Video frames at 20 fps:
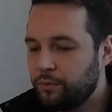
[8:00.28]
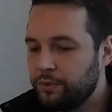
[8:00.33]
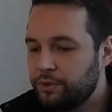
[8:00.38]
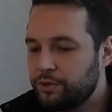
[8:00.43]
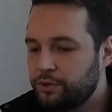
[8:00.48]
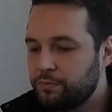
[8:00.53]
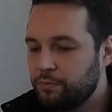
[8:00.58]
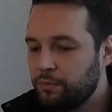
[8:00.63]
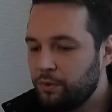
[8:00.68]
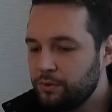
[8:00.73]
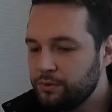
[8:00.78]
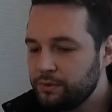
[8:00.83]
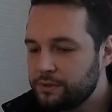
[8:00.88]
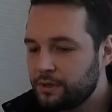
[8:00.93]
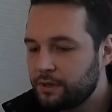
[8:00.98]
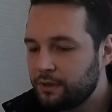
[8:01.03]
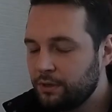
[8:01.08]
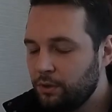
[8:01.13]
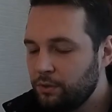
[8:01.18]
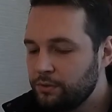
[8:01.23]
which
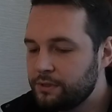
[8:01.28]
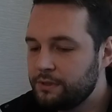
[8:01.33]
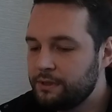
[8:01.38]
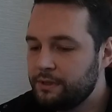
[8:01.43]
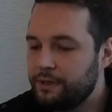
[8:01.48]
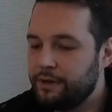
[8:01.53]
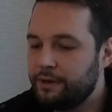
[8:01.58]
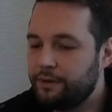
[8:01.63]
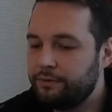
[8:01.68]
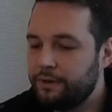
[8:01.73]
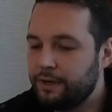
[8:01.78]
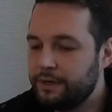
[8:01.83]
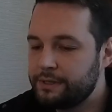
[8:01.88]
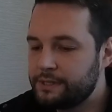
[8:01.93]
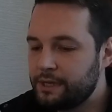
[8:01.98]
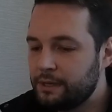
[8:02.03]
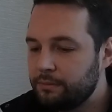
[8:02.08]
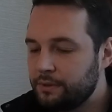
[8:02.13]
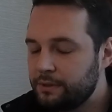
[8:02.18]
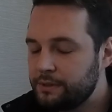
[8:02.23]
most closely
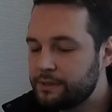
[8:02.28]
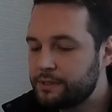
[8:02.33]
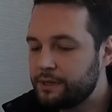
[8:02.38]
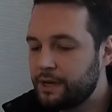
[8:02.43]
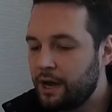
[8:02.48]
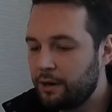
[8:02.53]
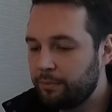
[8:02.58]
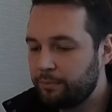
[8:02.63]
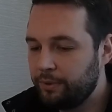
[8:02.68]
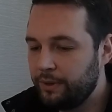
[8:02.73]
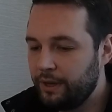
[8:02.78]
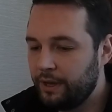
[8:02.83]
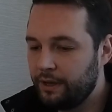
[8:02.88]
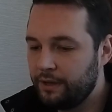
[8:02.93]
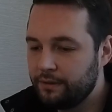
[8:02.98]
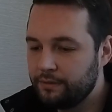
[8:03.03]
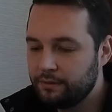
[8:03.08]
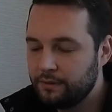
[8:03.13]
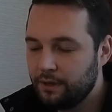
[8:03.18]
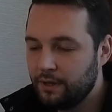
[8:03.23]
resembles
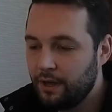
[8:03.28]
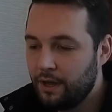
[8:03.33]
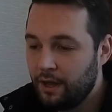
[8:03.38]
RPA.